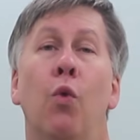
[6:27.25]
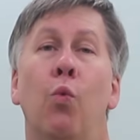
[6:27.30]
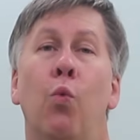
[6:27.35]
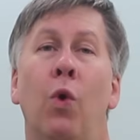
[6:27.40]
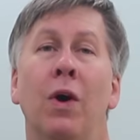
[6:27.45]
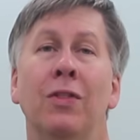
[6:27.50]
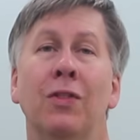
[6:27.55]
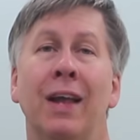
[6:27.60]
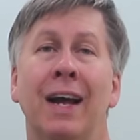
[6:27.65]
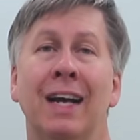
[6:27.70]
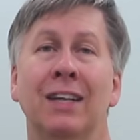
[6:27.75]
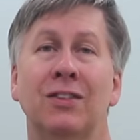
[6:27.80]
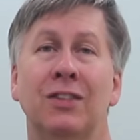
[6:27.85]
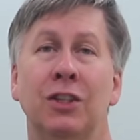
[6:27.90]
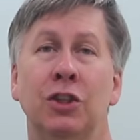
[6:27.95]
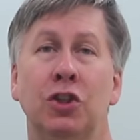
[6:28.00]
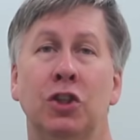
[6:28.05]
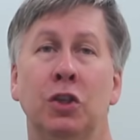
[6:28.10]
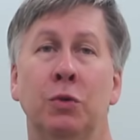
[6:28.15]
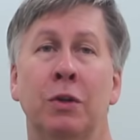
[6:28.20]
One last
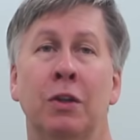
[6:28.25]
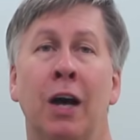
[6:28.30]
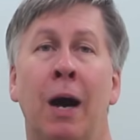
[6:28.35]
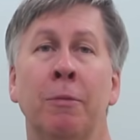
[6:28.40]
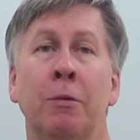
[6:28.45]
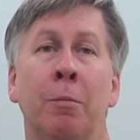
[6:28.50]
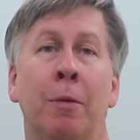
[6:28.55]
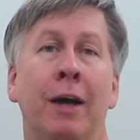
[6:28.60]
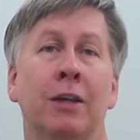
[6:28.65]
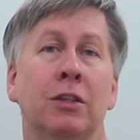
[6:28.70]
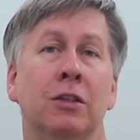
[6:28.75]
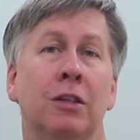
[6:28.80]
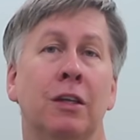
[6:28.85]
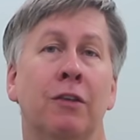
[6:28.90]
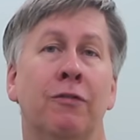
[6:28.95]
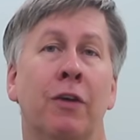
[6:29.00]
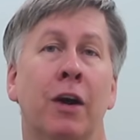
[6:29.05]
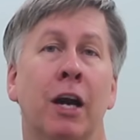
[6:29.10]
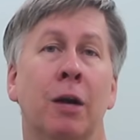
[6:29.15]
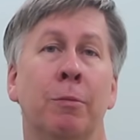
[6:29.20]
issue with optimizing
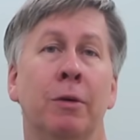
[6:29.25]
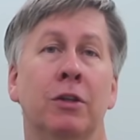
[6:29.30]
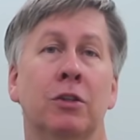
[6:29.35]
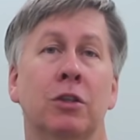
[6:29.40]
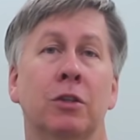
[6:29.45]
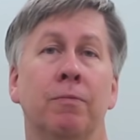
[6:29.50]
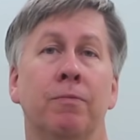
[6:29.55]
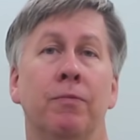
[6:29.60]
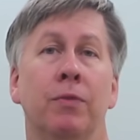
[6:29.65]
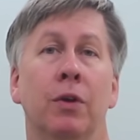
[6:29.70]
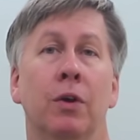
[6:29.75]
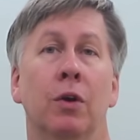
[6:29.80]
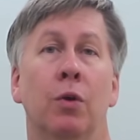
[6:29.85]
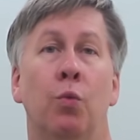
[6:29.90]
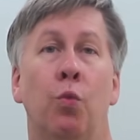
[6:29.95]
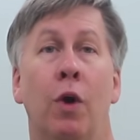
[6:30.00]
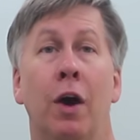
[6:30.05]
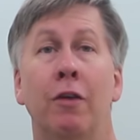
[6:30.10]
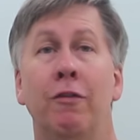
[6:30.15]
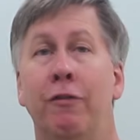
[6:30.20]
the environment,
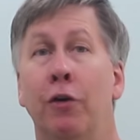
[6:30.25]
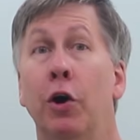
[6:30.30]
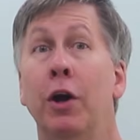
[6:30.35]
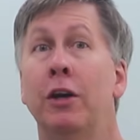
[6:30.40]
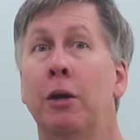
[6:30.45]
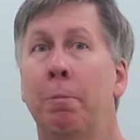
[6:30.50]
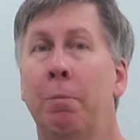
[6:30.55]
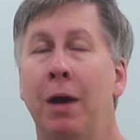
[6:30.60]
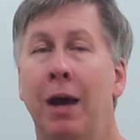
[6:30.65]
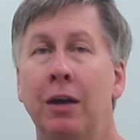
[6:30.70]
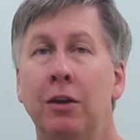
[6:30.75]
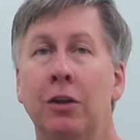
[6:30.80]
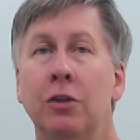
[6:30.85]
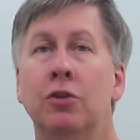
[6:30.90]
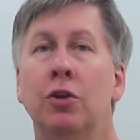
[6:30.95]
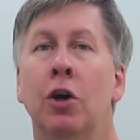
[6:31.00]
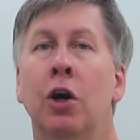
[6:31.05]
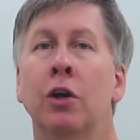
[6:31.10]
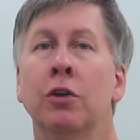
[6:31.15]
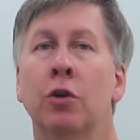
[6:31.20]
one very
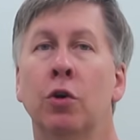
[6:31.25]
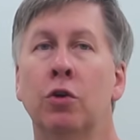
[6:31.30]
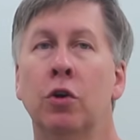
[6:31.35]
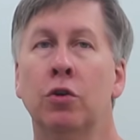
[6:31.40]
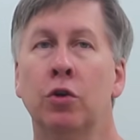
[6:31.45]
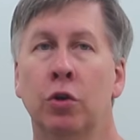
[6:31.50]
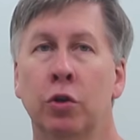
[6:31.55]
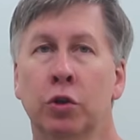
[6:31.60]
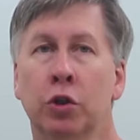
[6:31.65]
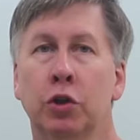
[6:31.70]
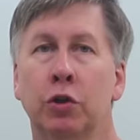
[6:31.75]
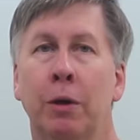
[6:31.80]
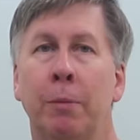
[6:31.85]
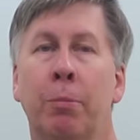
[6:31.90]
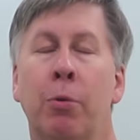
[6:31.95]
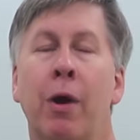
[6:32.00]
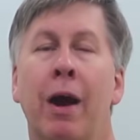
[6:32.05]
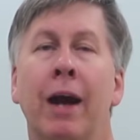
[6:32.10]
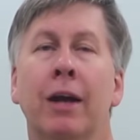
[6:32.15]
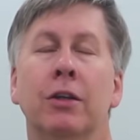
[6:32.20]
dependent on local culture
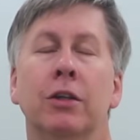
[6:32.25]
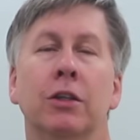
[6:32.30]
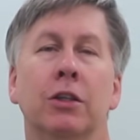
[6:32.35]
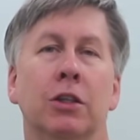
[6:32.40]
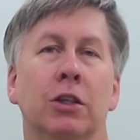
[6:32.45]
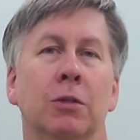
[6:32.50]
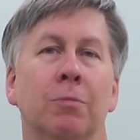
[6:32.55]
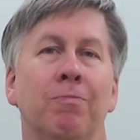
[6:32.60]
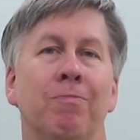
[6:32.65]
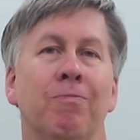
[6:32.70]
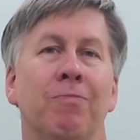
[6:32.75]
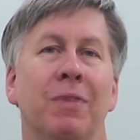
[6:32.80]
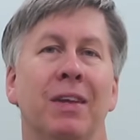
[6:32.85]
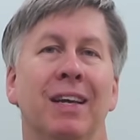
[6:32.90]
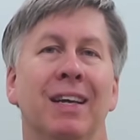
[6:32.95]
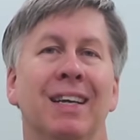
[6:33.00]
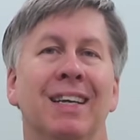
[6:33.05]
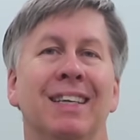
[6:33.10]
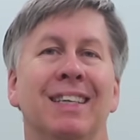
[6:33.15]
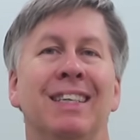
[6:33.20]
and practice,
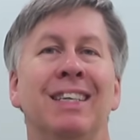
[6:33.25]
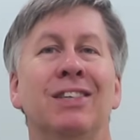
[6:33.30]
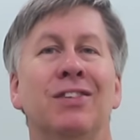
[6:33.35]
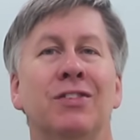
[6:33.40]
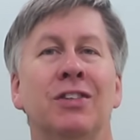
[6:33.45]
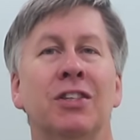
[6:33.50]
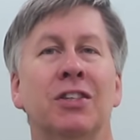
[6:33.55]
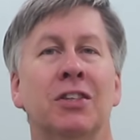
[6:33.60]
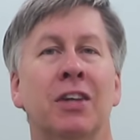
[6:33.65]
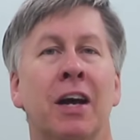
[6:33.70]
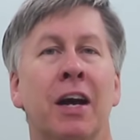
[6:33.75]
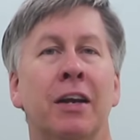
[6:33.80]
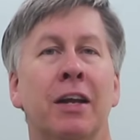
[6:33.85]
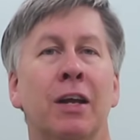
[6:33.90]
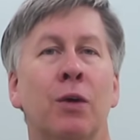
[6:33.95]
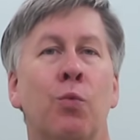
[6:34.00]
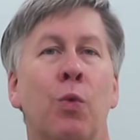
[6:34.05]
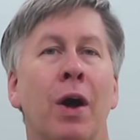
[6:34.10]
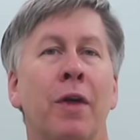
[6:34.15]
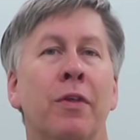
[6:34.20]
is
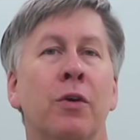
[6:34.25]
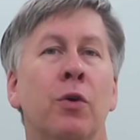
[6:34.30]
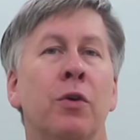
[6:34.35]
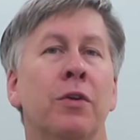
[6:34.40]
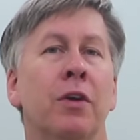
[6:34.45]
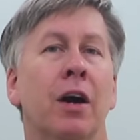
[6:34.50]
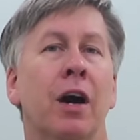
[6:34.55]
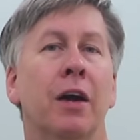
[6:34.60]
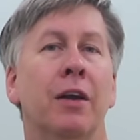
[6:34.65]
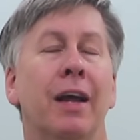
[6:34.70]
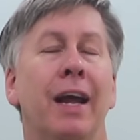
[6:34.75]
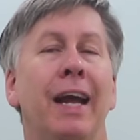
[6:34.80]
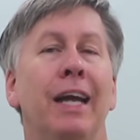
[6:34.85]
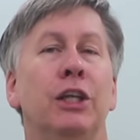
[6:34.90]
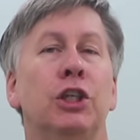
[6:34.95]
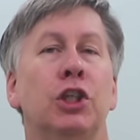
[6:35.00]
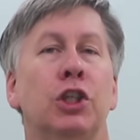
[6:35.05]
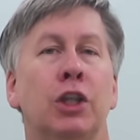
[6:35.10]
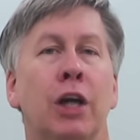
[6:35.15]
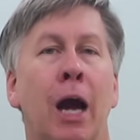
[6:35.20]
deciding whether or not
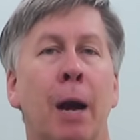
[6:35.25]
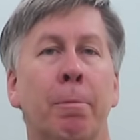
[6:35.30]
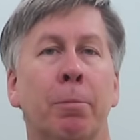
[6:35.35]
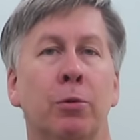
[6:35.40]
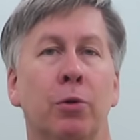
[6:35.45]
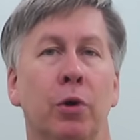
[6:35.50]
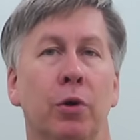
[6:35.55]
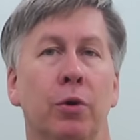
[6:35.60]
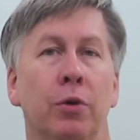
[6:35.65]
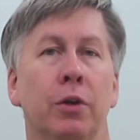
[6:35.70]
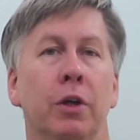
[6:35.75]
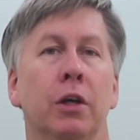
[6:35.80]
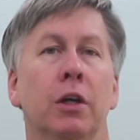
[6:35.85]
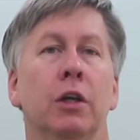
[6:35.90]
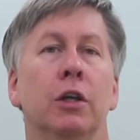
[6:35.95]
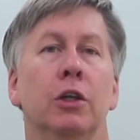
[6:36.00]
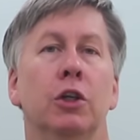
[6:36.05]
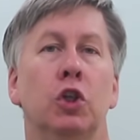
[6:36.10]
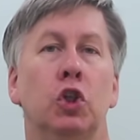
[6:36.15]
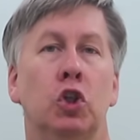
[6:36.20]
a chaperone
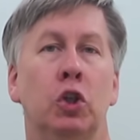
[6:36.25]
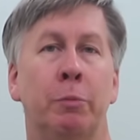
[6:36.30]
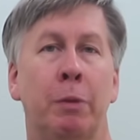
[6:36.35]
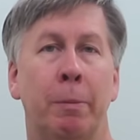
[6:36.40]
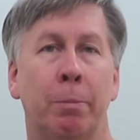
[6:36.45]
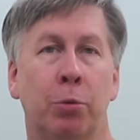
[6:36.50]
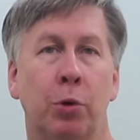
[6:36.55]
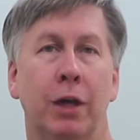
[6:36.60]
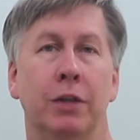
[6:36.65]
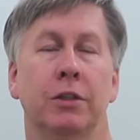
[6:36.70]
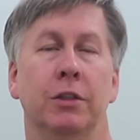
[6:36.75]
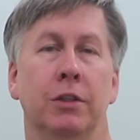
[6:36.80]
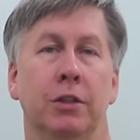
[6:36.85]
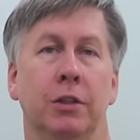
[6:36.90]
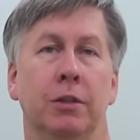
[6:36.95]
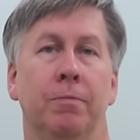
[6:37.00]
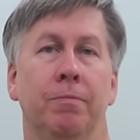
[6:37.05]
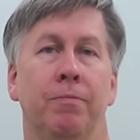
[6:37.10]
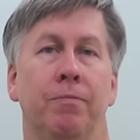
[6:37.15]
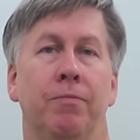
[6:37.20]
should be
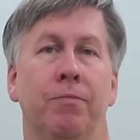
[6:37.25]
present.